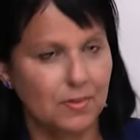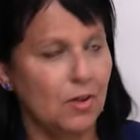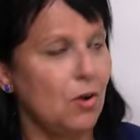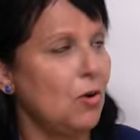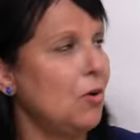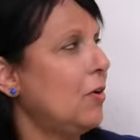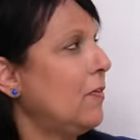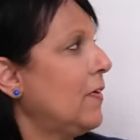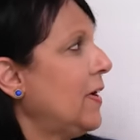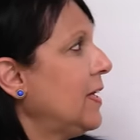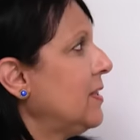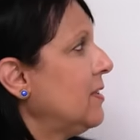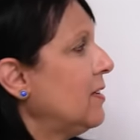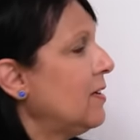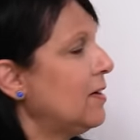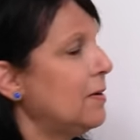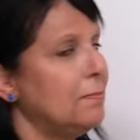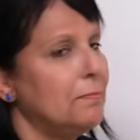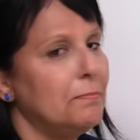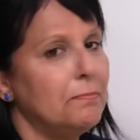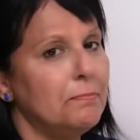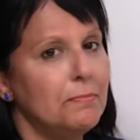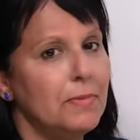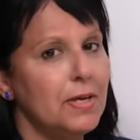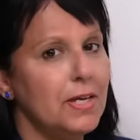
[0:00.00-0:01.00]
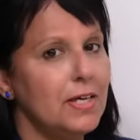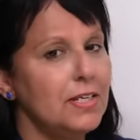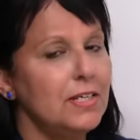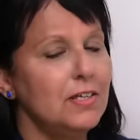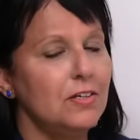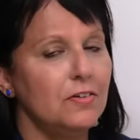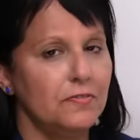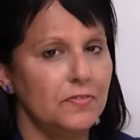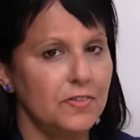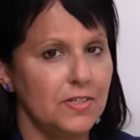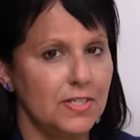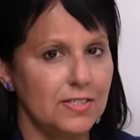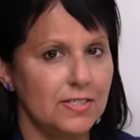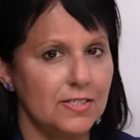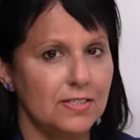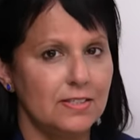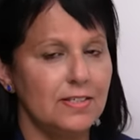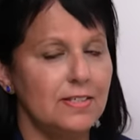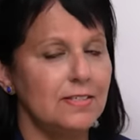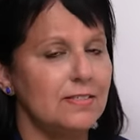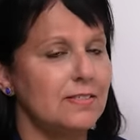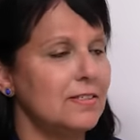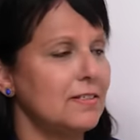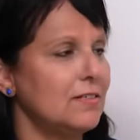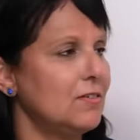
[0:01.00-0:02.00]
All right, there are many of these, and
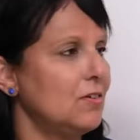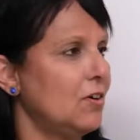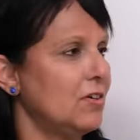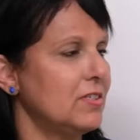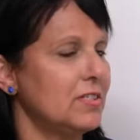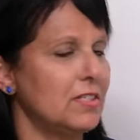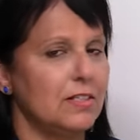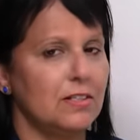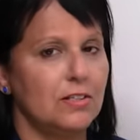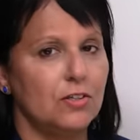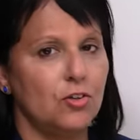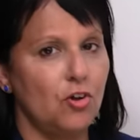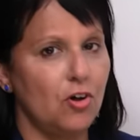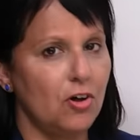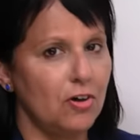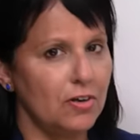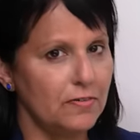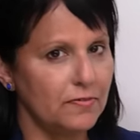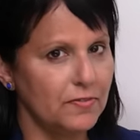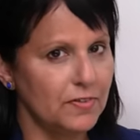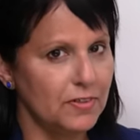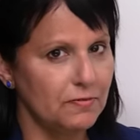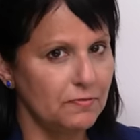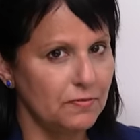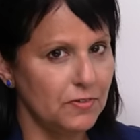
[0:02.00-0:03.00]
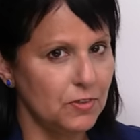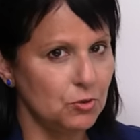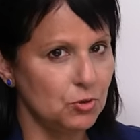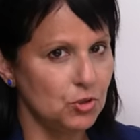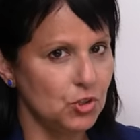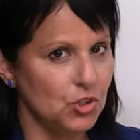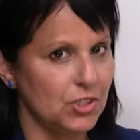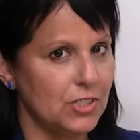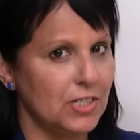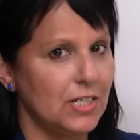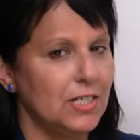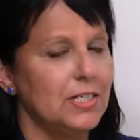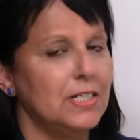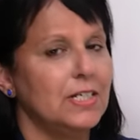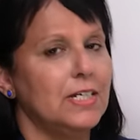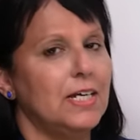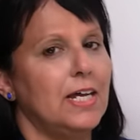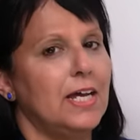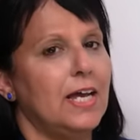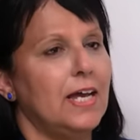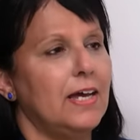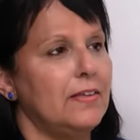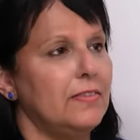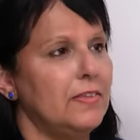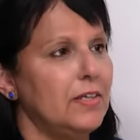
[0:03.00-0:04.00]
these can cause a lot of confusion.
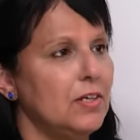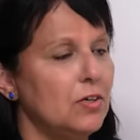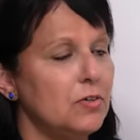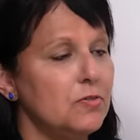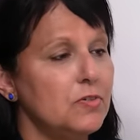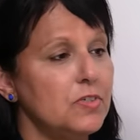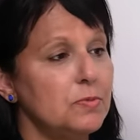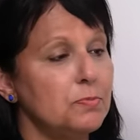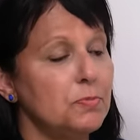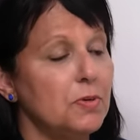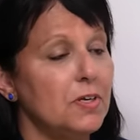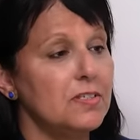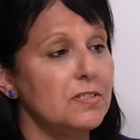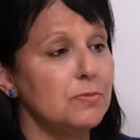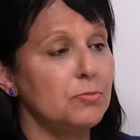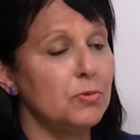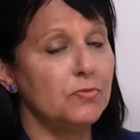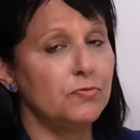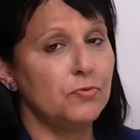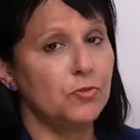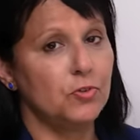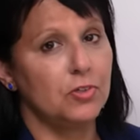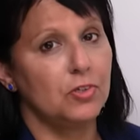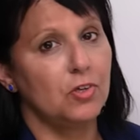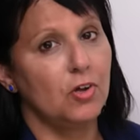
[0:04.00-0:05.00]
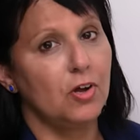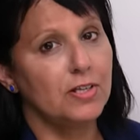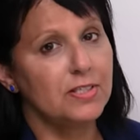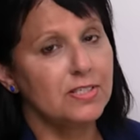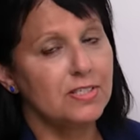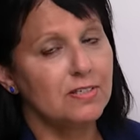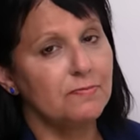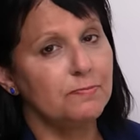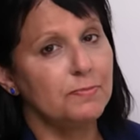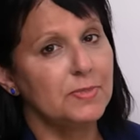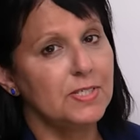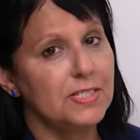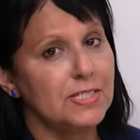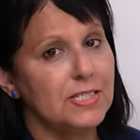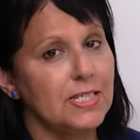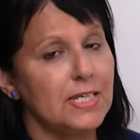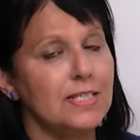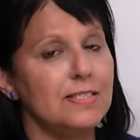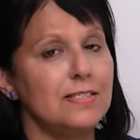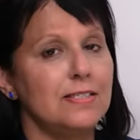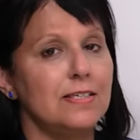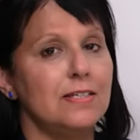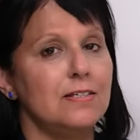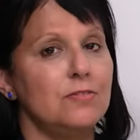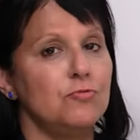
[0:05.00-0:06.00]
And they are responsible for lots of
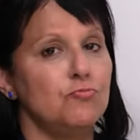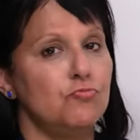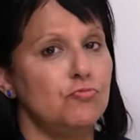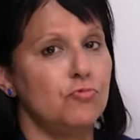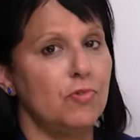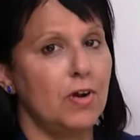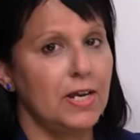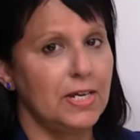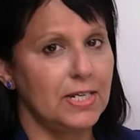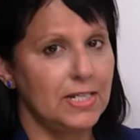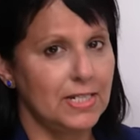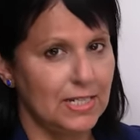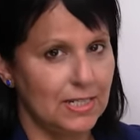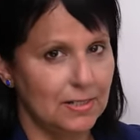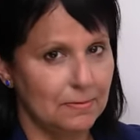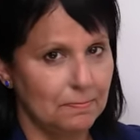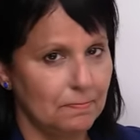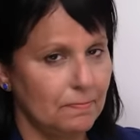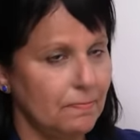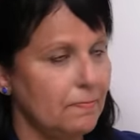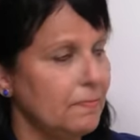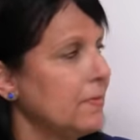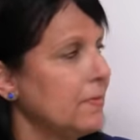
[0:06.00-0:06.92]
mistakes in writing.